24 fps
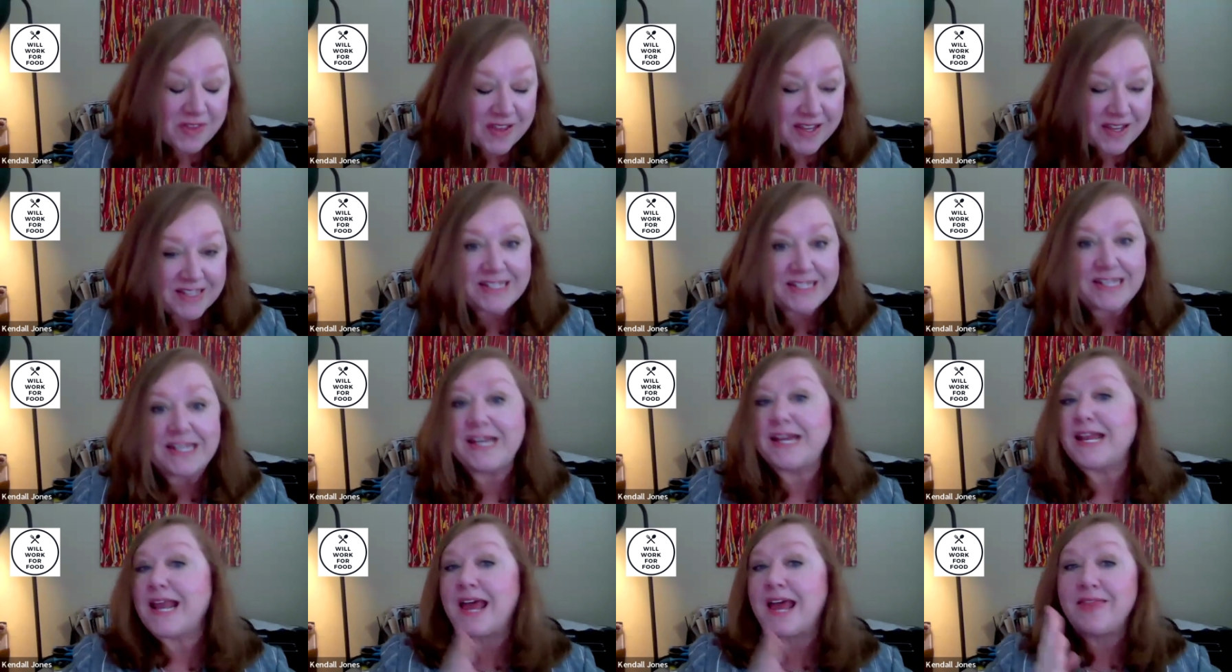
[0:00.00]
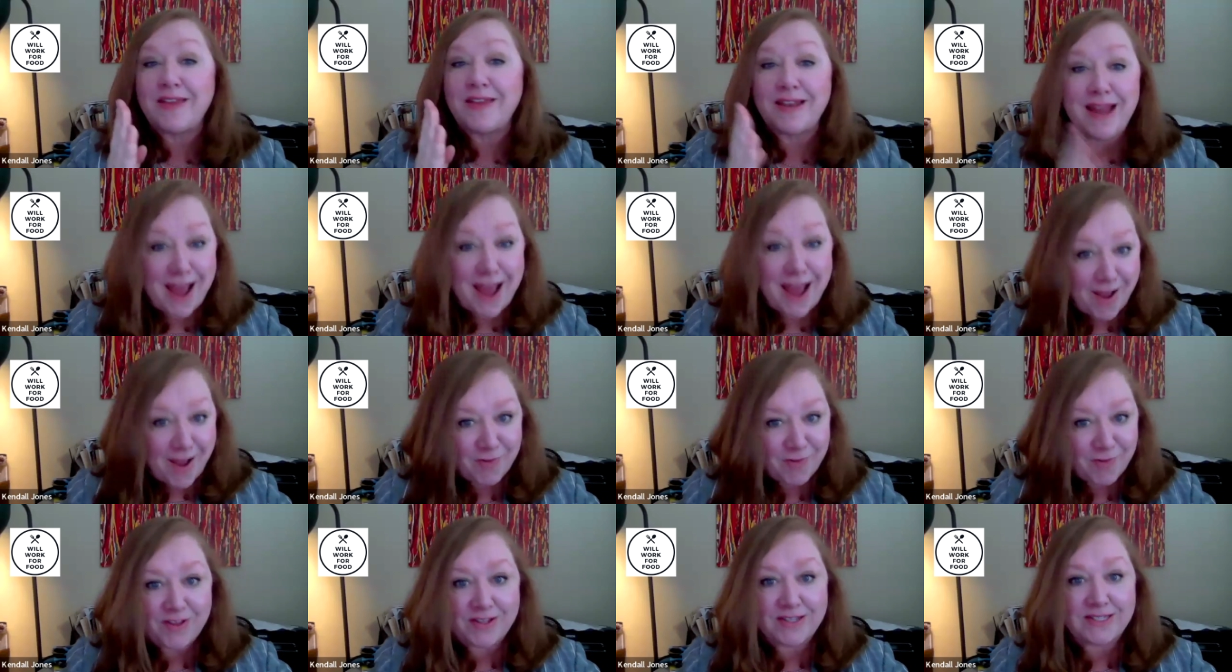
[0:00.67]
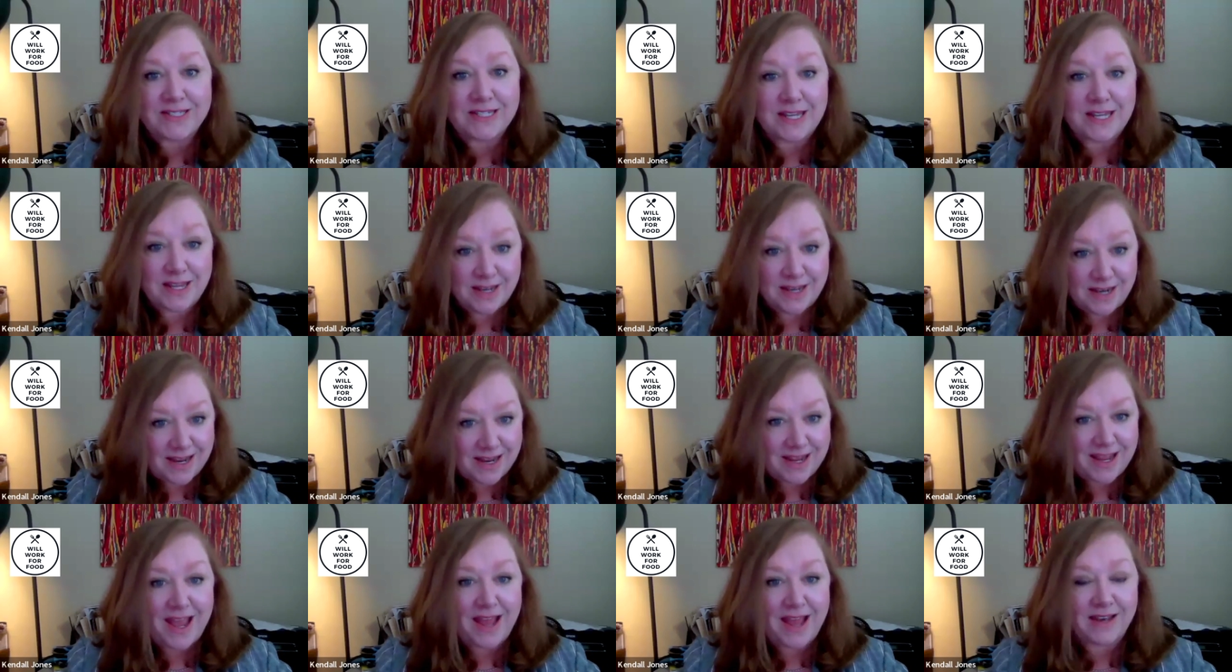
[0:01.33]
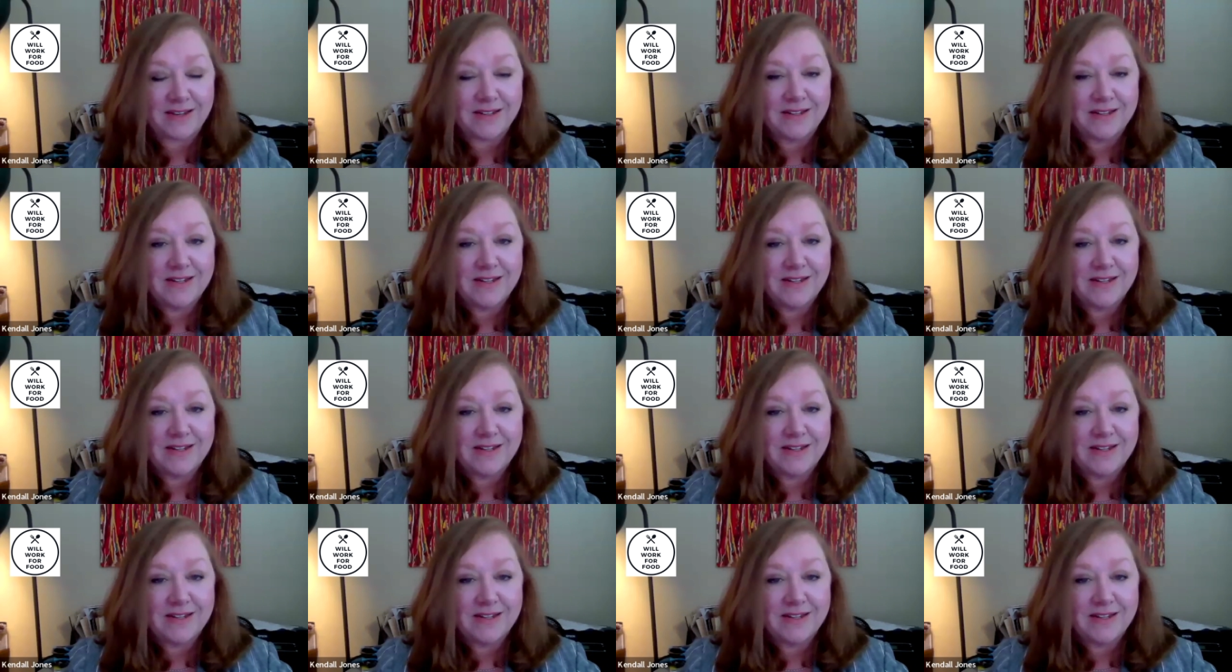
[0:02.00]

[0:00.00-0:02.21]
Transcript: they see it and then after they see it again.